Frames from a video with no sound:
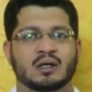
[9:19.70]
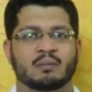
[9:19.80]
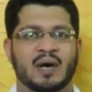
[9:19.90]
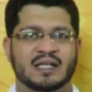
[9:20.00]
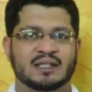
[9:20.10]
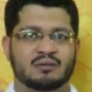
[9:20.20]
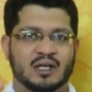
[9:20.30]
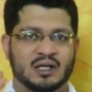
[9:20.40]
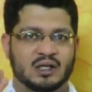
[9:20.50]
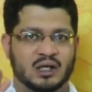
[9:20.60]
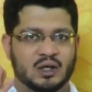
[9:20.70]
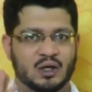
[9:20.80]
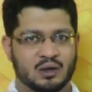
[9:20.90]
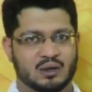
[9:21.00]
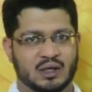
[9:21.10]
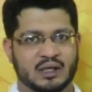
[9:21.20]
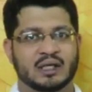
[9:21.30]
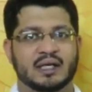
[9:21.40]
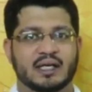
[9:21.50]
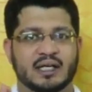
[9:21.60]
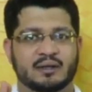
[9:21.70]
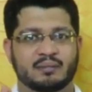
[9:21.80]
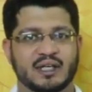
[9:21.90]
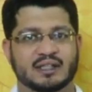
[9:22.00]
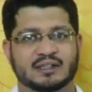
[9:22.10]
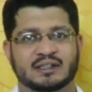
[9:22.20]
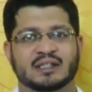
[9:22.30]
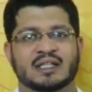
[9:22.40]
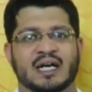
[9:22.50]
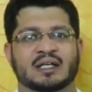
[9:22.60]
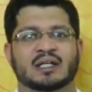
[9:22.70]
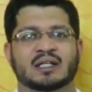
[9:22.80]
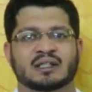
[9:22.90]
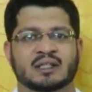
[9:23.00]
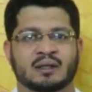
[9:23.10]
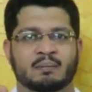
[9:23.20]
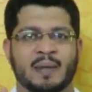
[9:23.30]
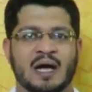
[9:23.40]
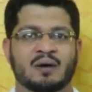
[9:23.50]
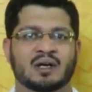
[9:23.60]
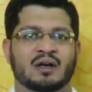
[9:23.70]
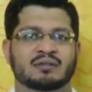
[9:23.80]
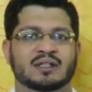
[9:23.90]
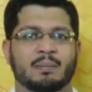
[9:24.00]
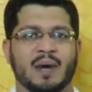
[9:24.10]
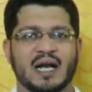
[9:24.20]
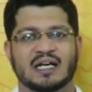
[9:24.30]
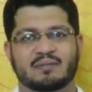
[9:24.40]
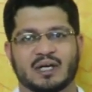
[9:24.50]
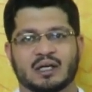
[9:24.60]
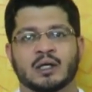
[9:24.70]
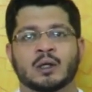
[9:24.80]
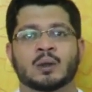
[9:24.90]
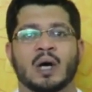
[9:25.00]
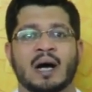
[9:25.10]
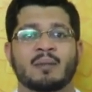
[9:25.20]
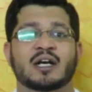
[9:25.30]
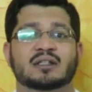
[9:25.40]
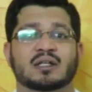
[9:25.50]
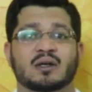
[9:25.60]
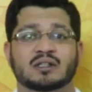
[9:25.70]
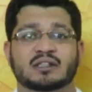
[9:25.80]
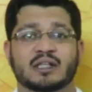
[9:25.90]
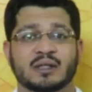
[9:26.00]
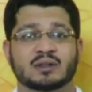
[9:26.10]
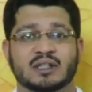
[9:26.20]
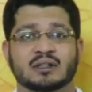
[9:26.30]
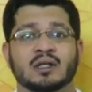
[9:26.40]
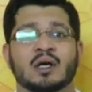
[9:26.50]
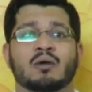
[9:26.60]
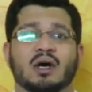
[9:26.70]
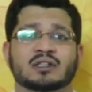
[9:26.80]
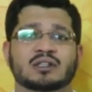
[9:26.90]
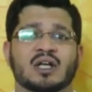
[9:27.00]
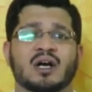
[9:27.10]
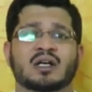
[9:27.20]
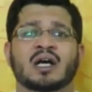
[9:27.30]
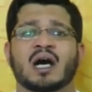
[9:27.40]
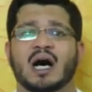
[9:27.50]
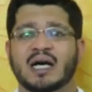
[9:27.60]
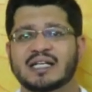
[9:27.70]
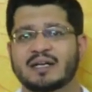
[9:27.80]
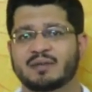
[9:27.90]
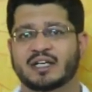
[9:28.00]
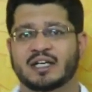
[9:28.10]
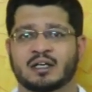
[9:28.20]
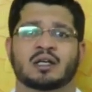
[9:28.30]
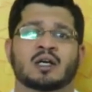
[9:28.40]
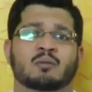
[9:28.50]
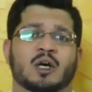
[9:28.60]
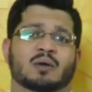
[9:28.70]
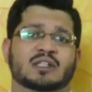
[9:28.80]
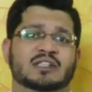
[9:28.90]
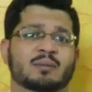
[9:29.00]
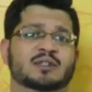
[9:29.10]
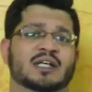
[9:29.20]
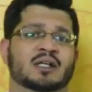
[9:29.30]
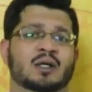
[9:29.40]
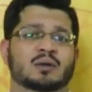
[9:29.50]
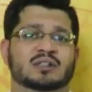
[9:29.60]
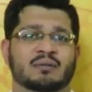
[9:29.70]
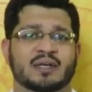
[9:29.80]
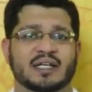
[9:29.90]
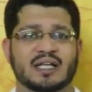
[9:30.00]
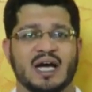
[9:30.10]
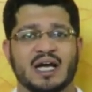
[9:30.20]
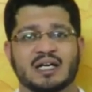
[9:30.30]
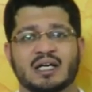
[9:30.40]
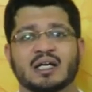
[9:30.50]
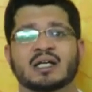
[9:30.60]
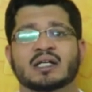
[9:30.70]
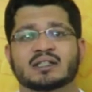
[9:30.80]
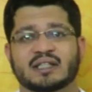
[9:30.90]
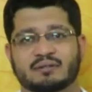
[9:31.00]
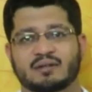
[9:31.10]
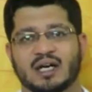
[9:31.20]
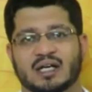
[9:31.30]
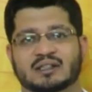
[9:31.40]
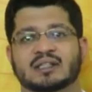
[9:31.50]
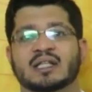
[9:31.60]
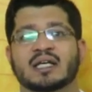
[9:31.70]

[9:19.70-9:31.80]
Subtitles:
By the word controlled, it means that the power of the parliament to amend the constitution was not unlimited but was subject to some inherent safeguards.